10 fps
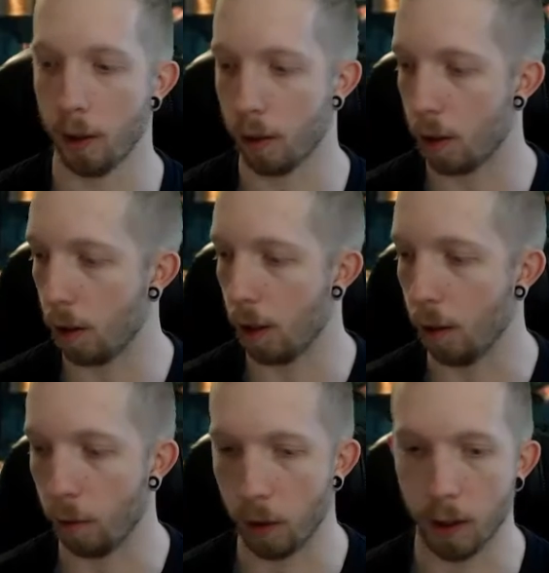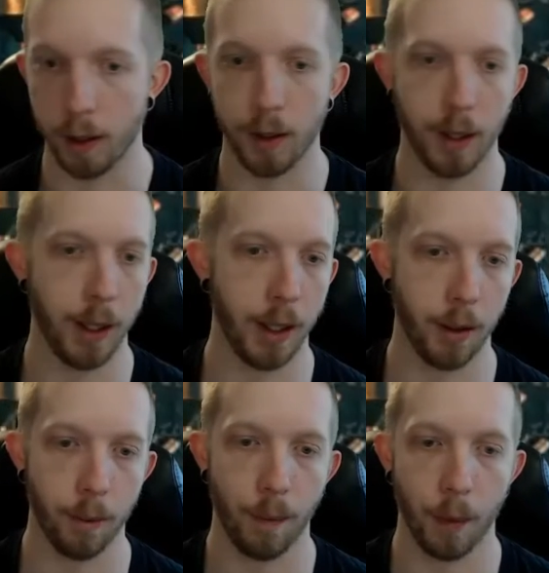studying for an
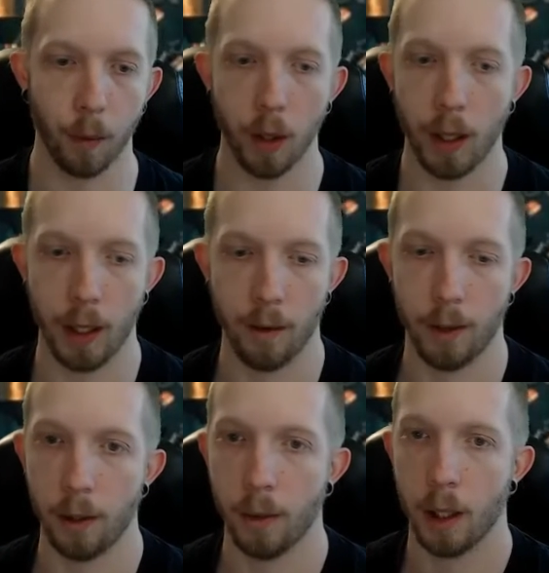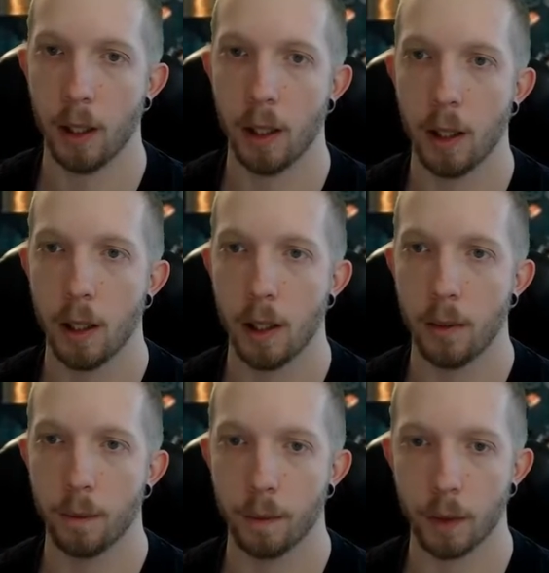exam and what have you.
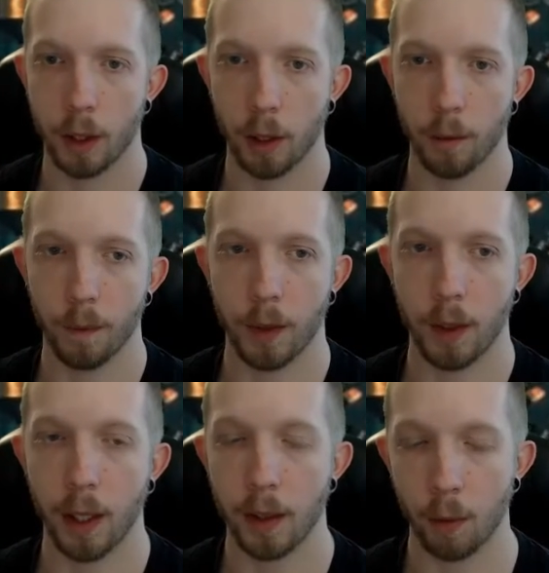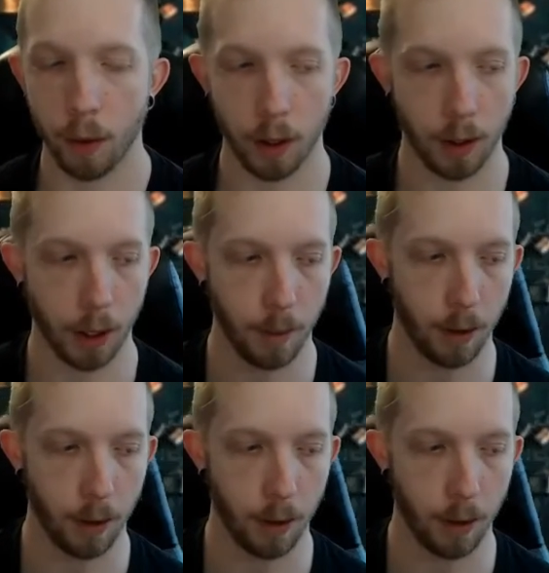So that's one good thing about